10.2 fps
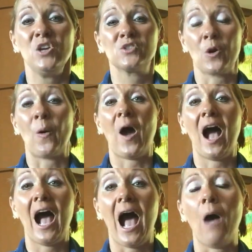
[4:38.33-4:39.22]
So,
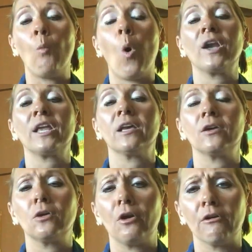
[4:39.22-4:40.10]
I want to
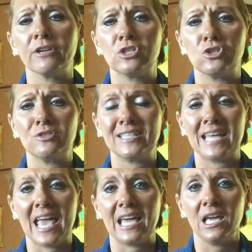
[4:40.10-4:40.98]
encourage you
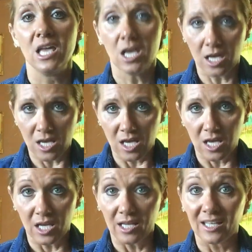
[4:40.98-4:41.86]
today
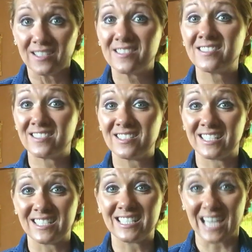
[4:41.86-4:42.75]

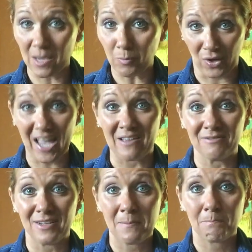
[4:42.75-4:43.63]
stay
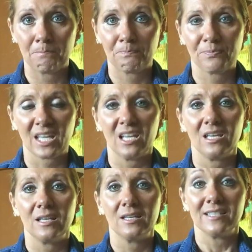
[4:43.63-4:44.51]
brave,
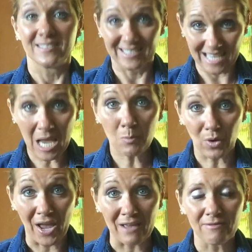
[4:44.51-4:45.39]
stay
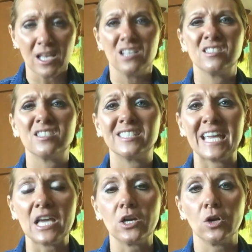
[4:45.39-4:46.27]
brave,
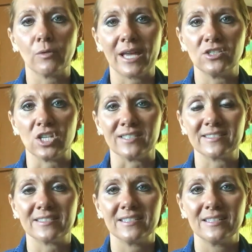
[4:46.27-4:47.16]
stay
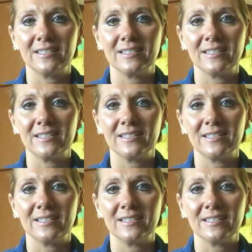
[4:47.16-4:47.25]
courageous